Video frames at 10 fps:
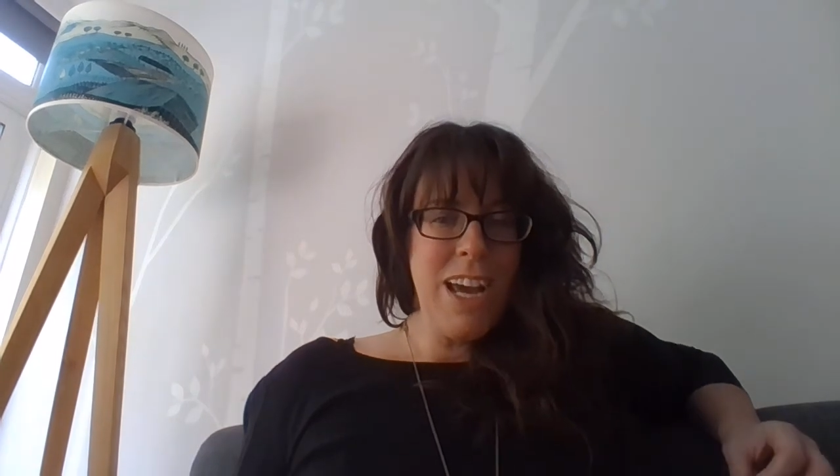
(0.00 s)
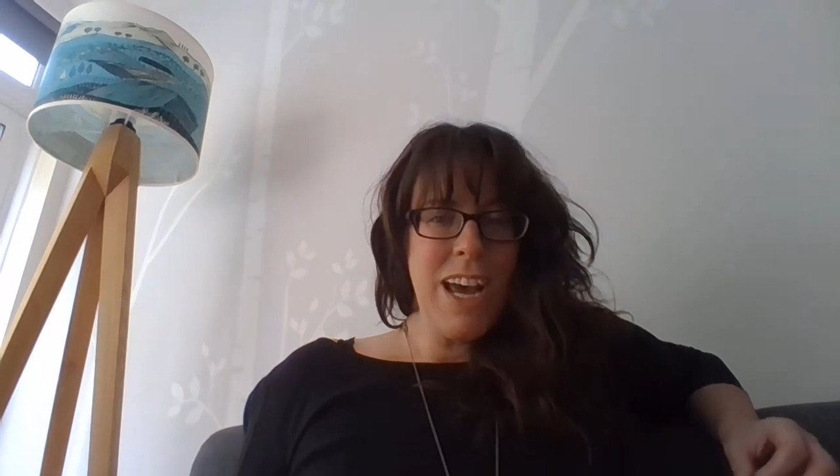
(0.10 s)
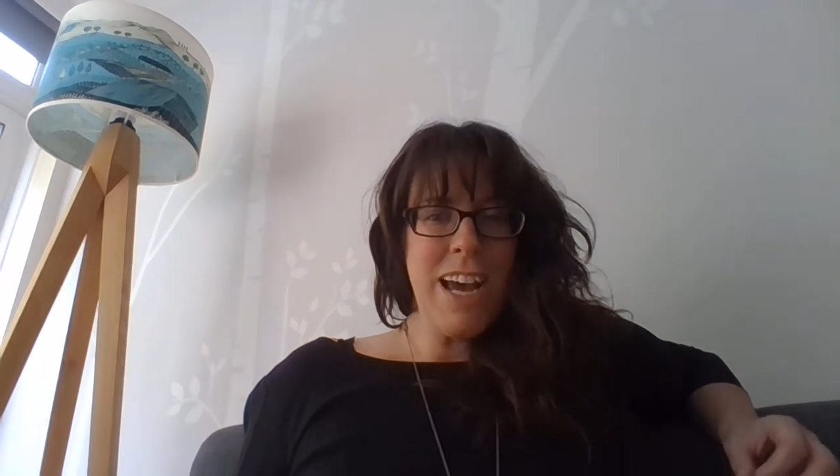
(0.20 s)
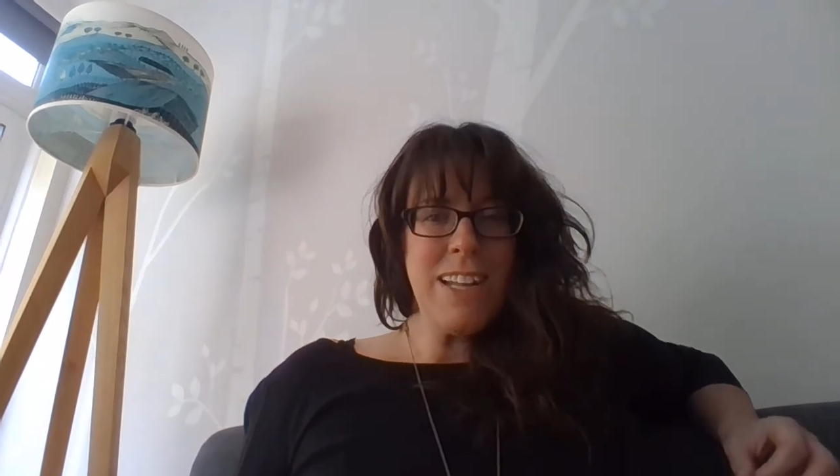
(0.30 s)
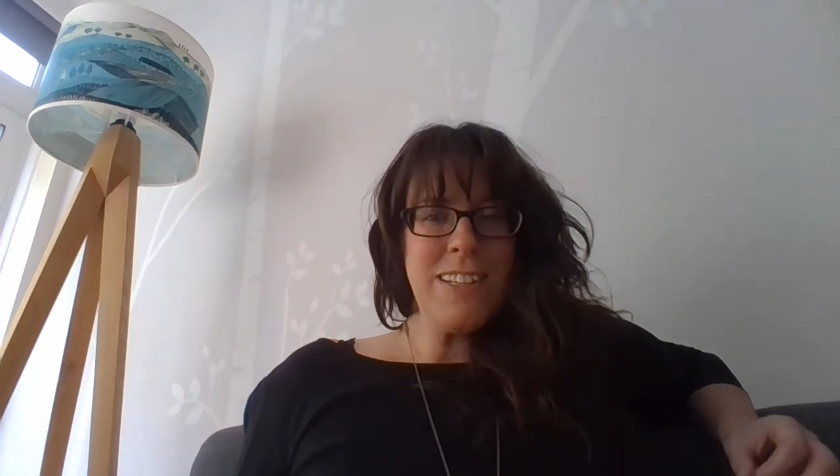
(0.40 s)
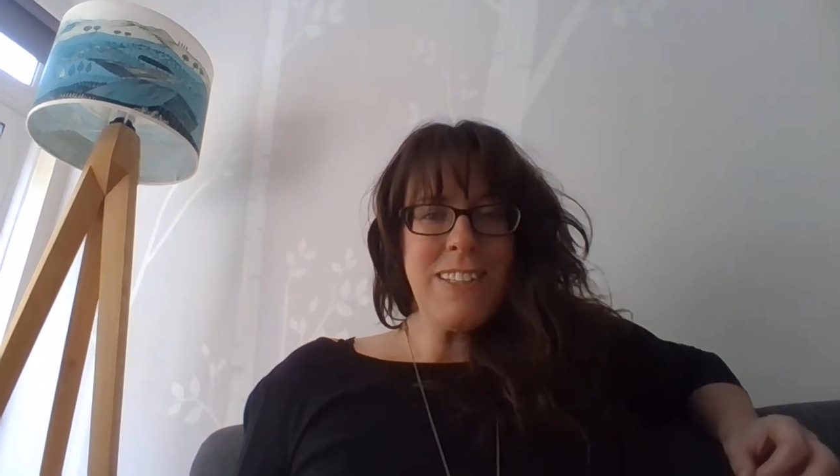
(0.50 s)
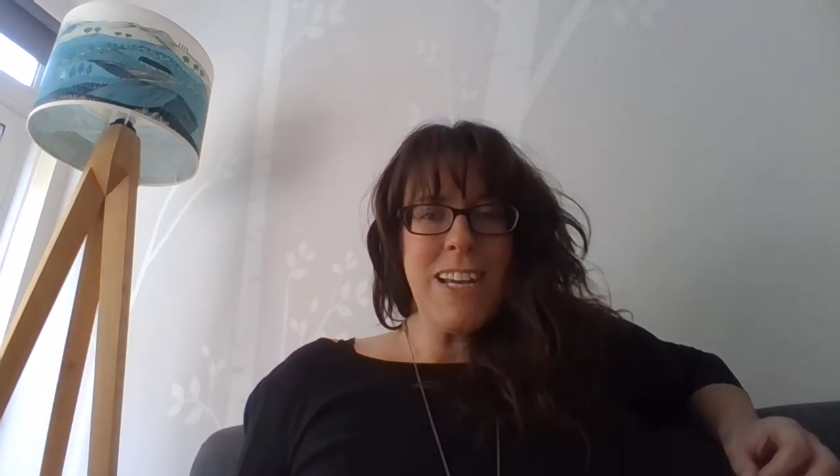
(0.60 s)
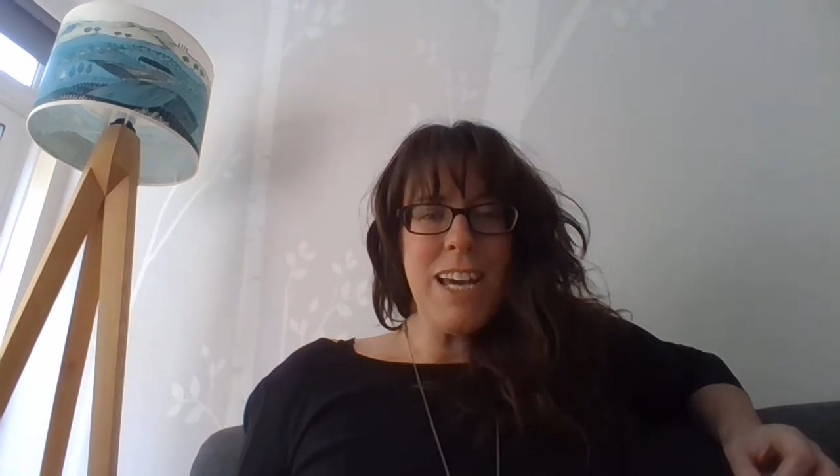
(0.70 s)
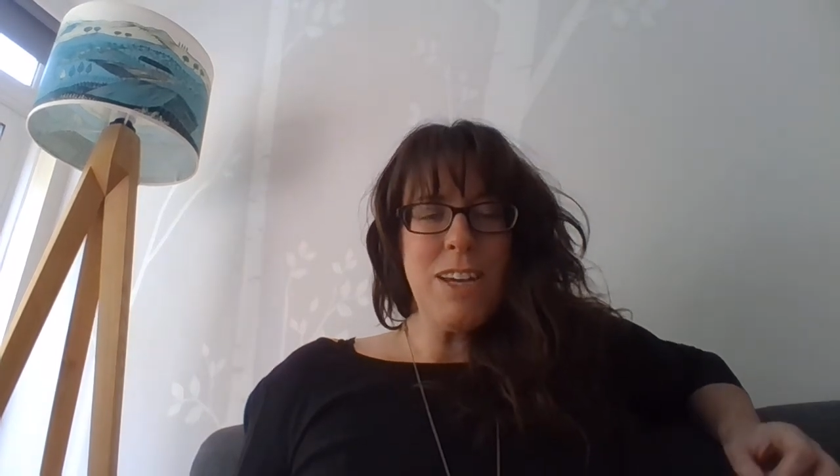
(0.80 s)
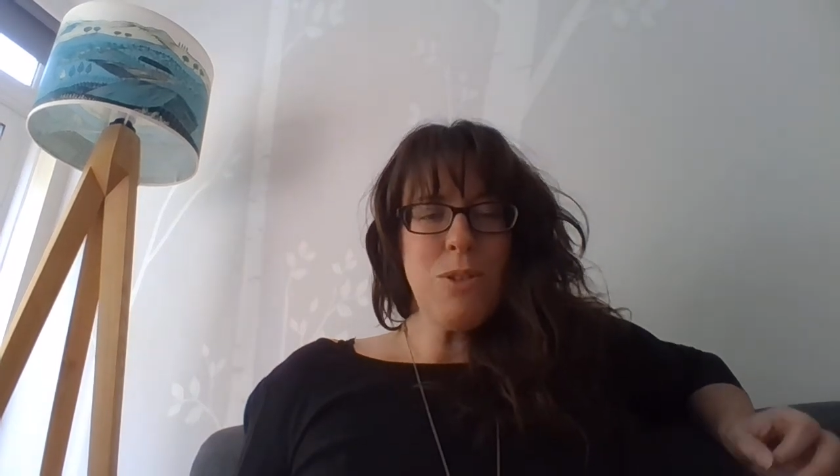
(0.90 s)
and
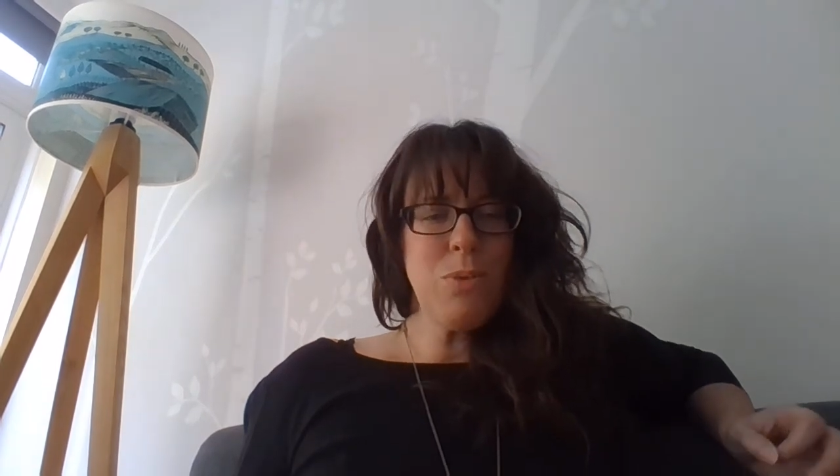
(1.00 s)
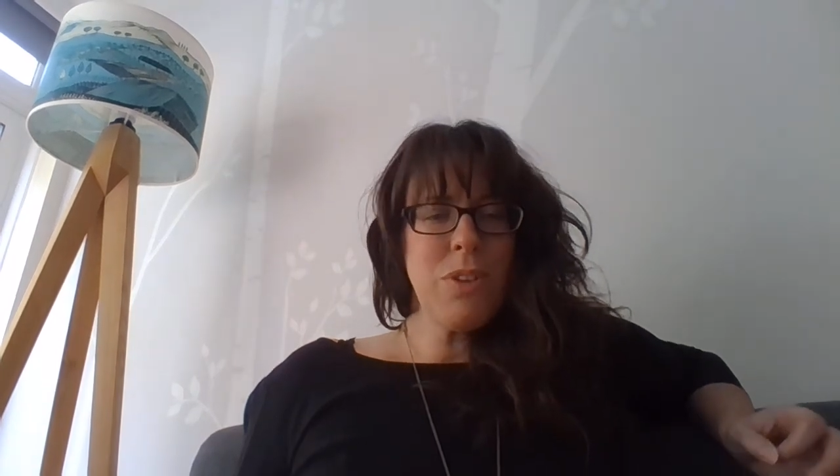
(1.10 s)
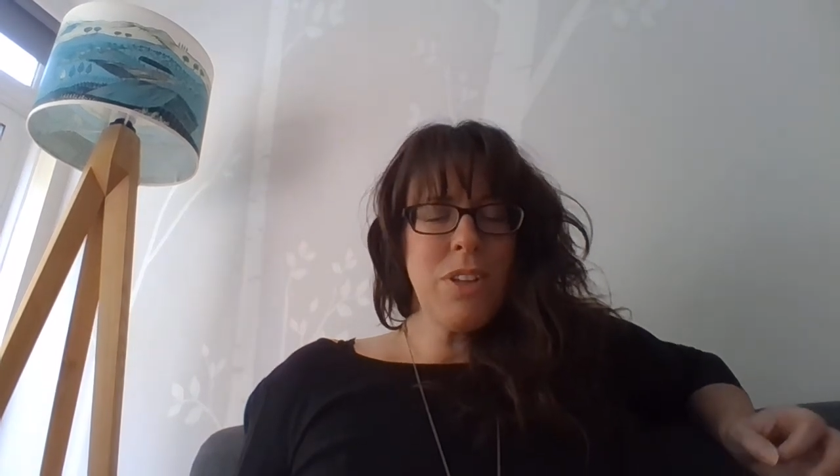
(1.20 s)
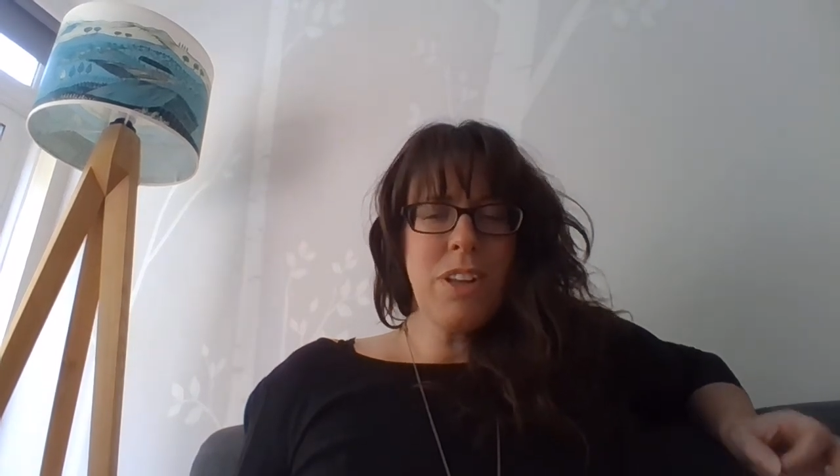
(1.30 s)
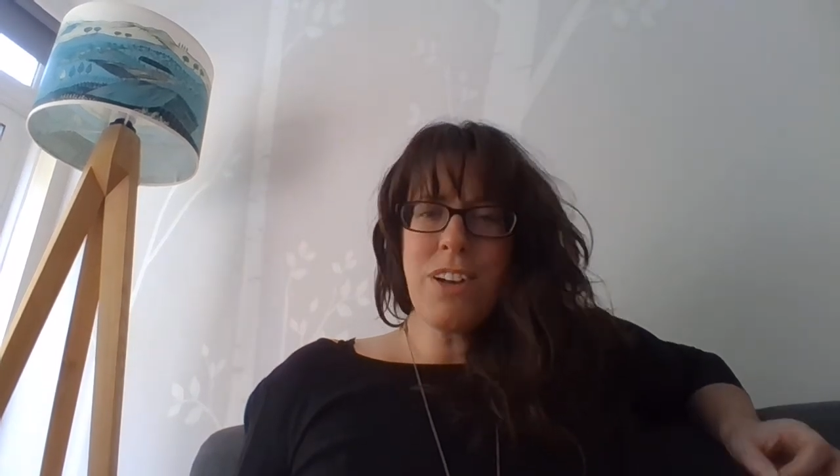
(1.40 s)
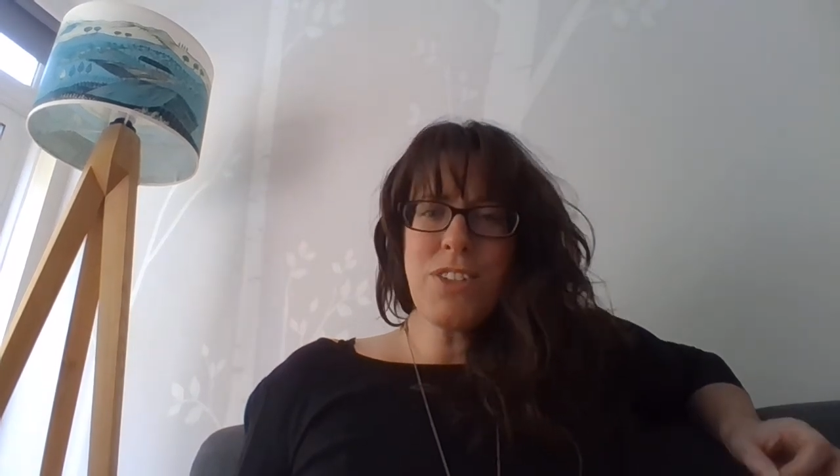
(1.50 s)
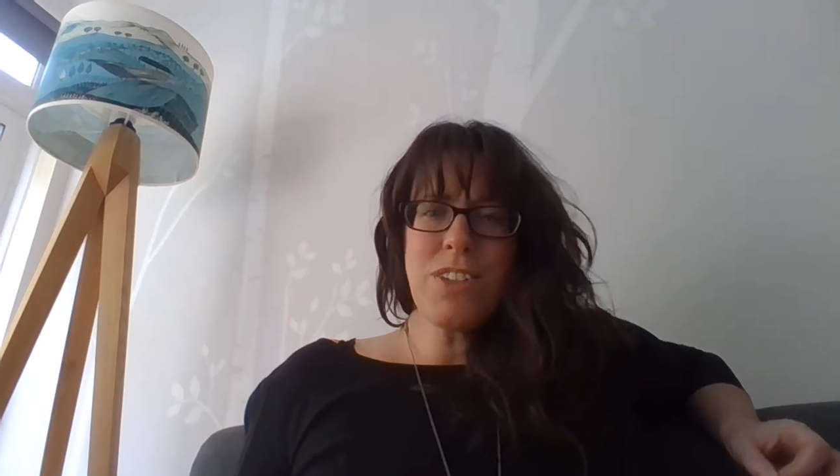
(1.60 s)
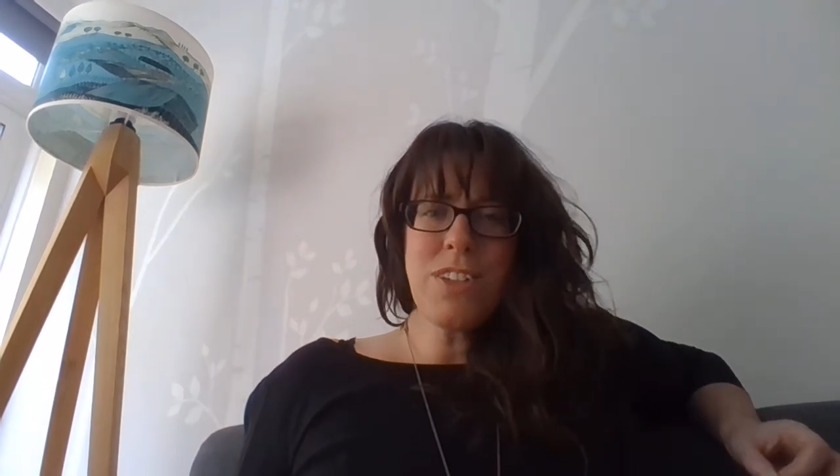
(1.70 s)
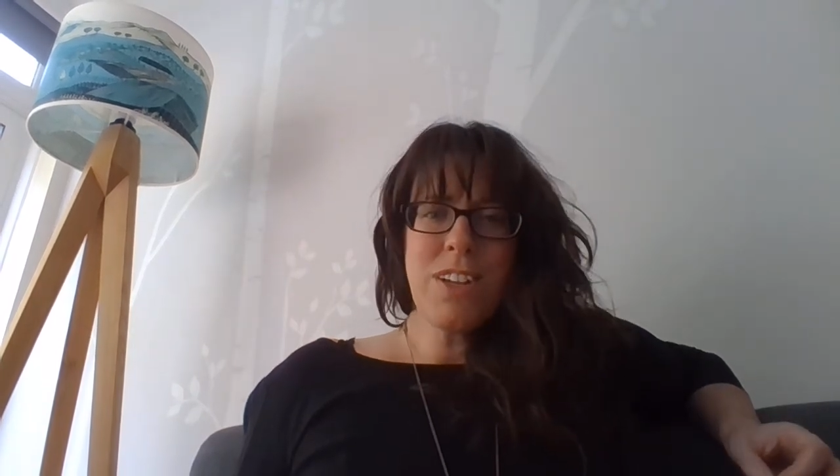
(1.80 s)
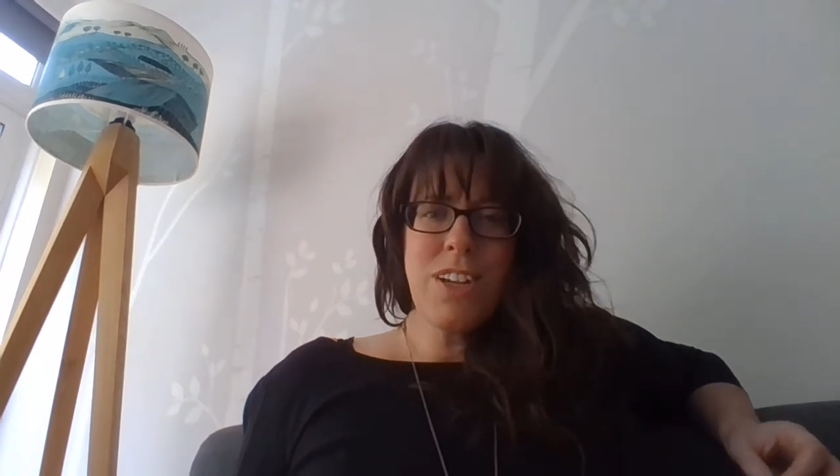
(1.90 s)
say, well, the
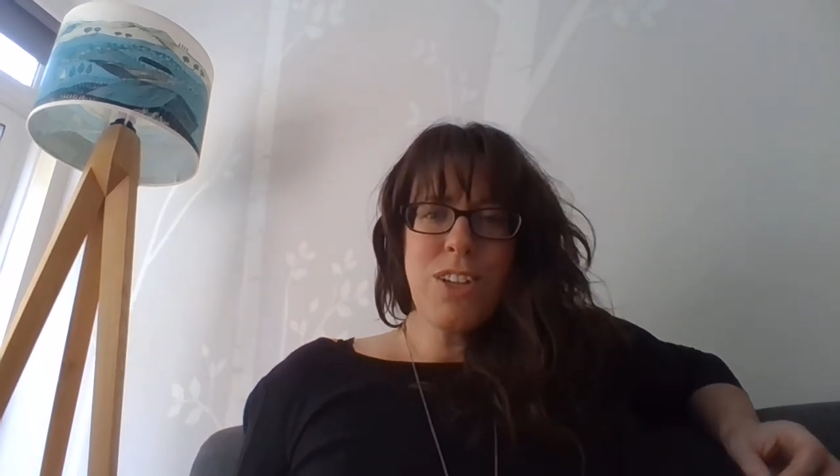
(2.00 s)
last